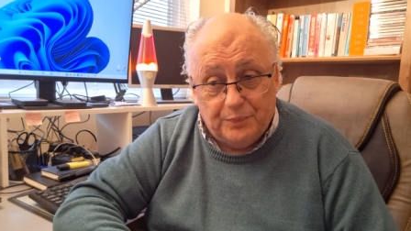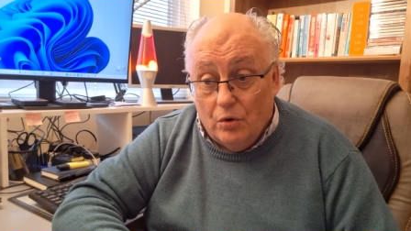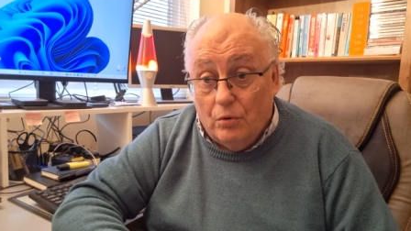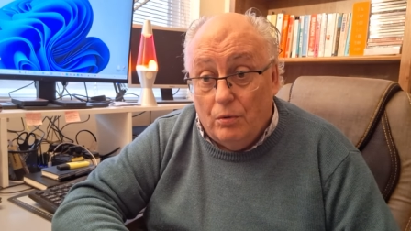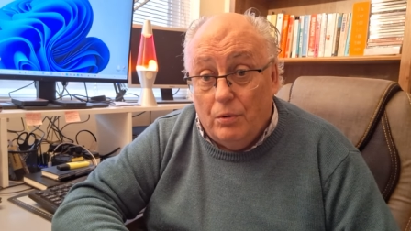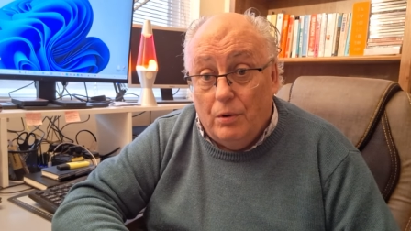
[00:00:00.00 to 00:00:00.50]

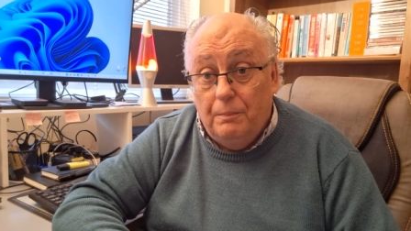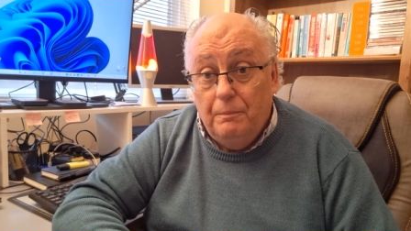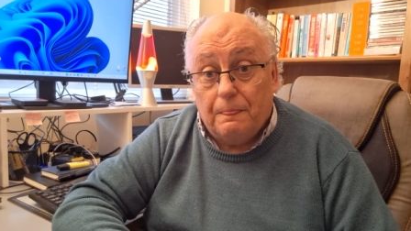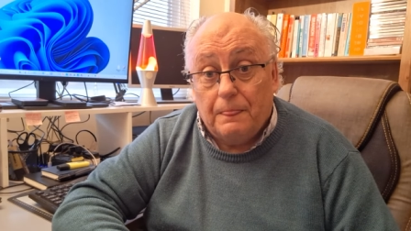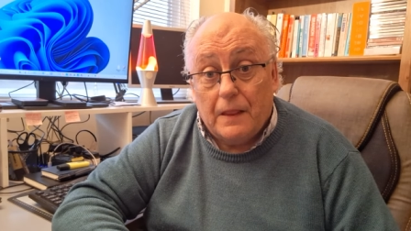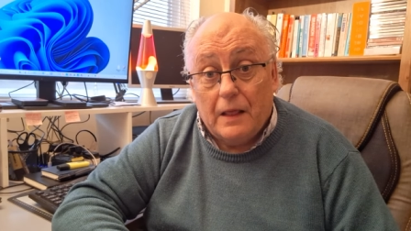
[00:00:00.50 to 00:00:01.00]
Or
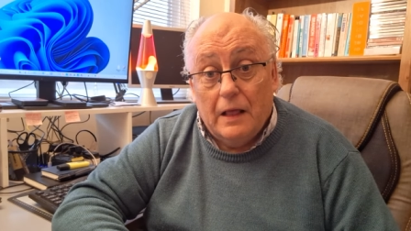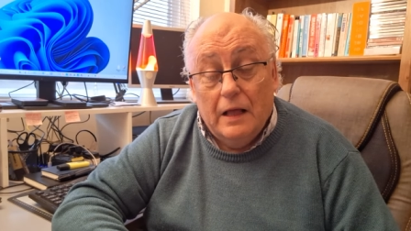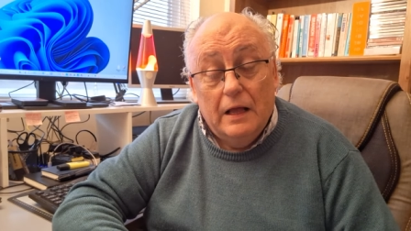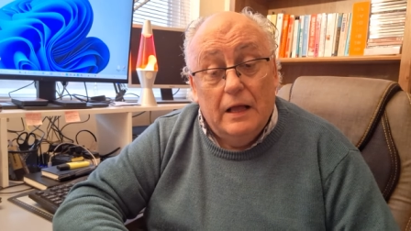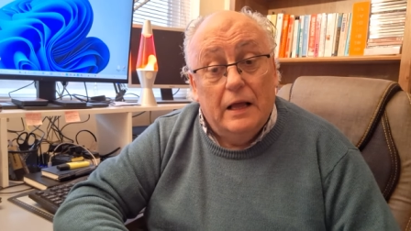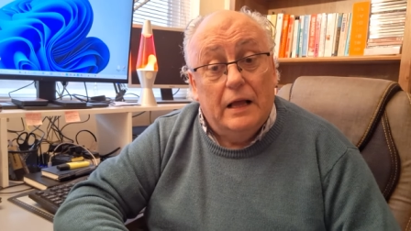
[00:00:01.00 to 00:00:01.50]

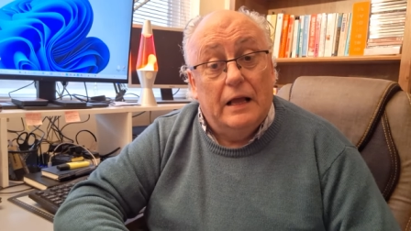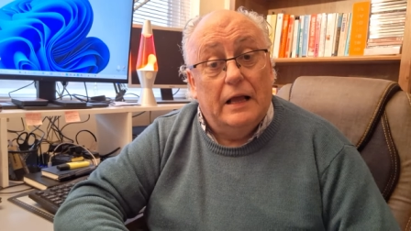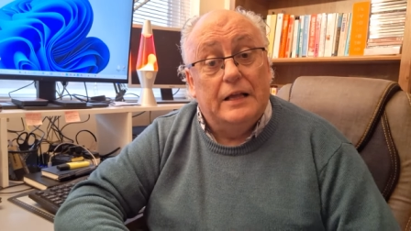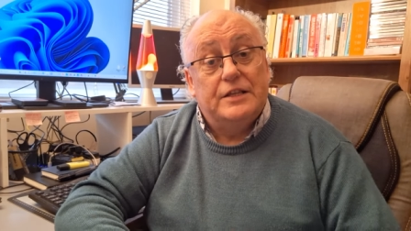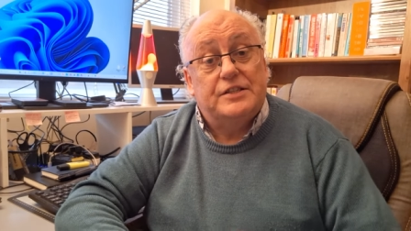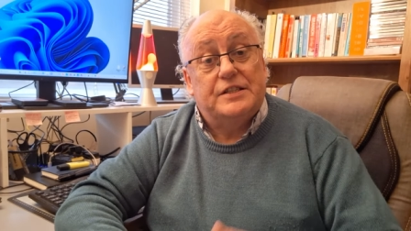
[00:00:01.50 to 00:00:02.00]

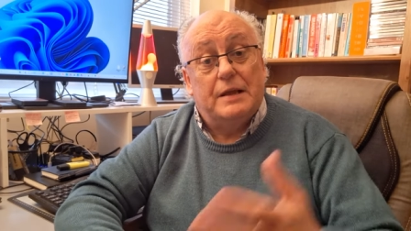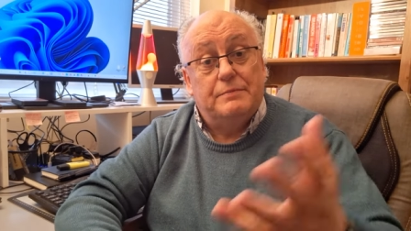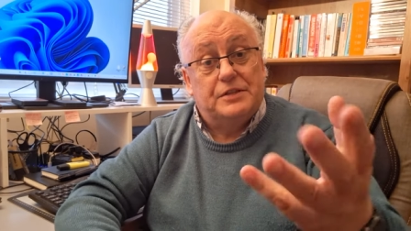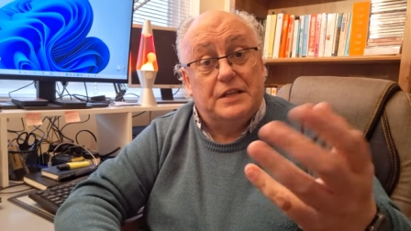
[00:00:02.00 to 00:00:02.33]
as Debs